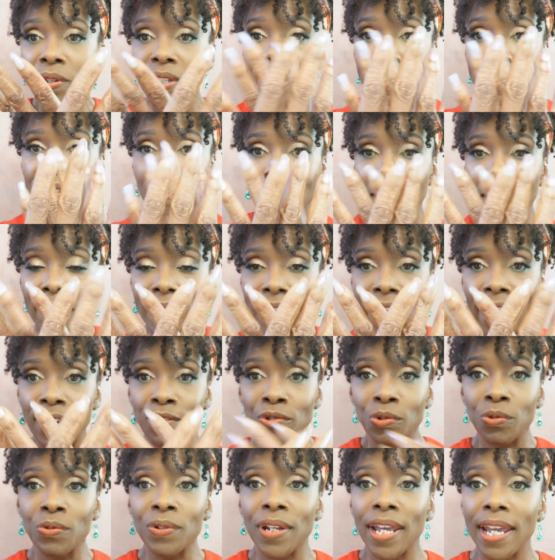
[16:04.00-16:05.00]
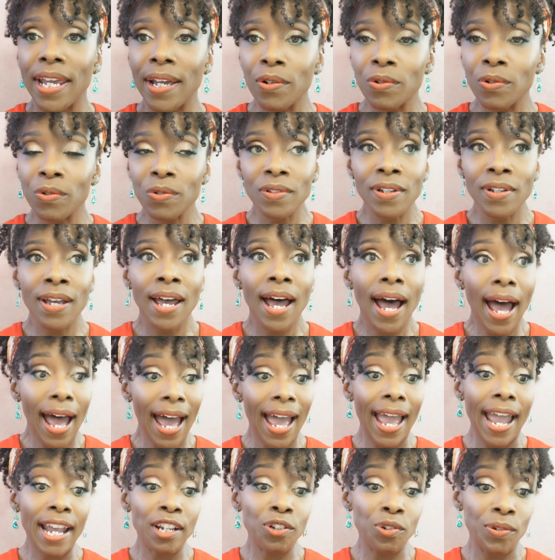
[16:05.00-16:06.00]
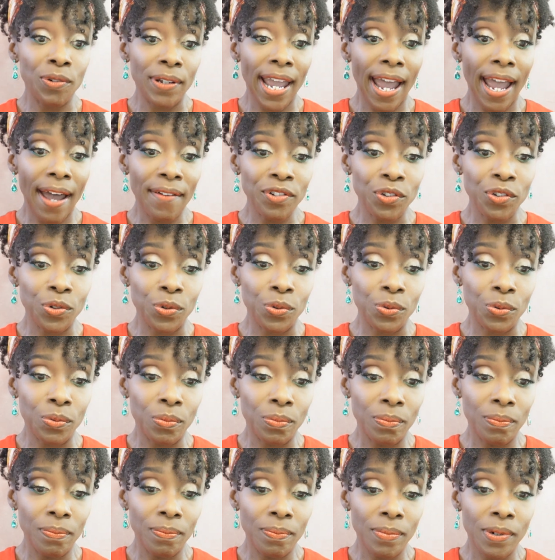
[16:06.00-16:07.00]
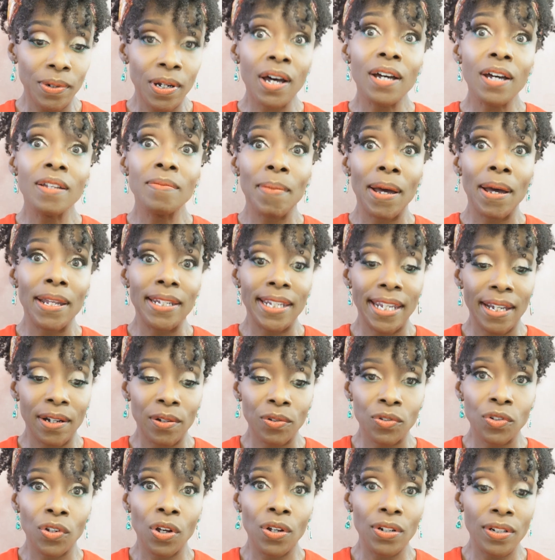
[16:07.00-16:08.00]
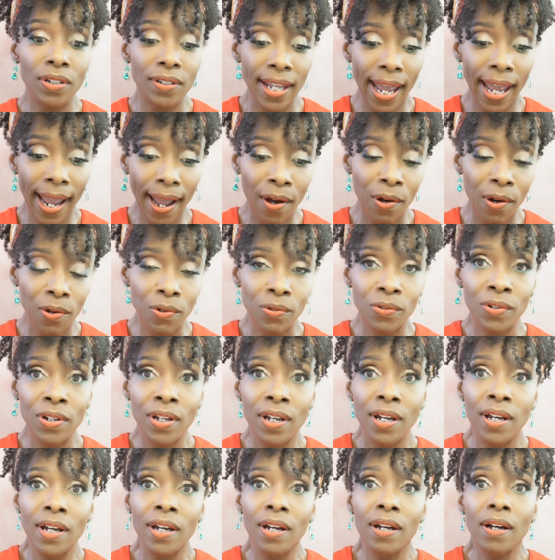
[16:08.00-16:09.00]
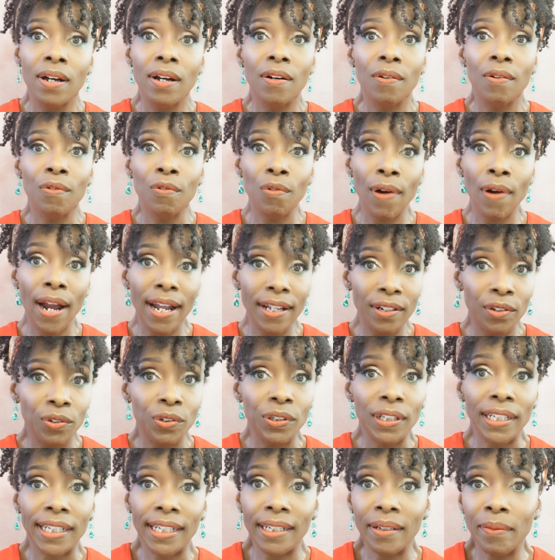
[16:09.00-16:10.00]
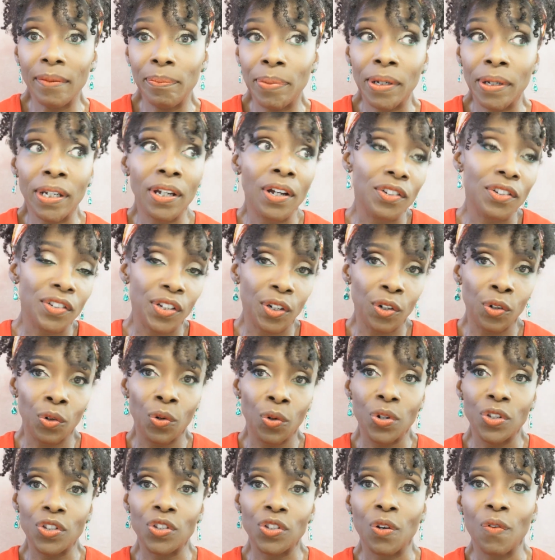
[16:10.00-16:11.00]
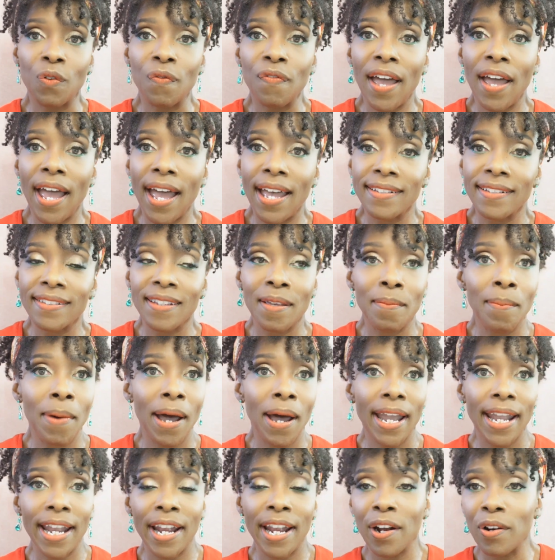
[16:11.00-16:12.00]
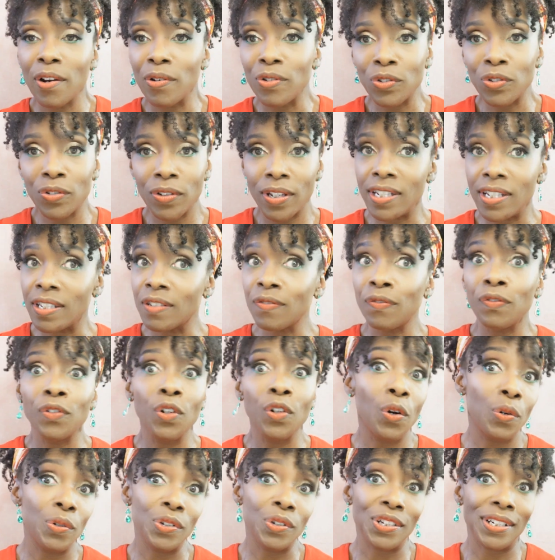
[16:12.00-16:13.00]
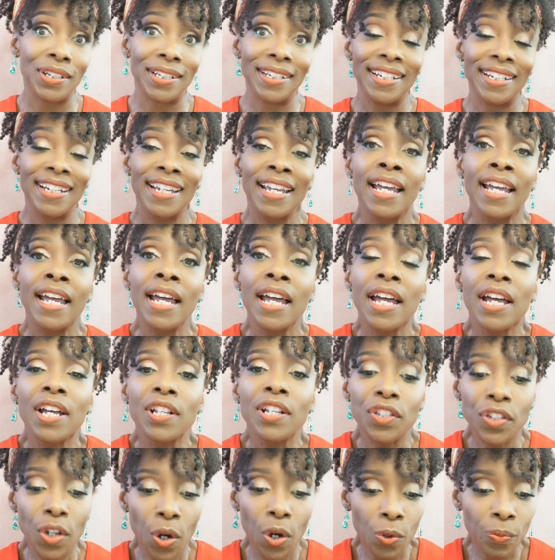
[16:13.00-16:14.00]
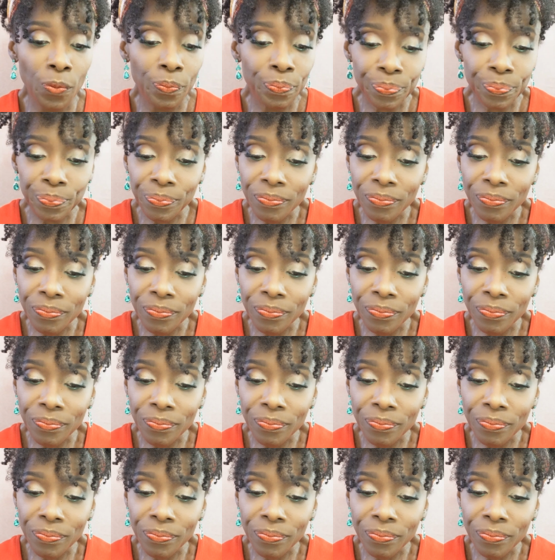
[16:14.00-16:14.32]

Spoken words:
These are my natural nails. I actually have to cut my nails down regularly because they're growing so fast, and my hair is flourishing. So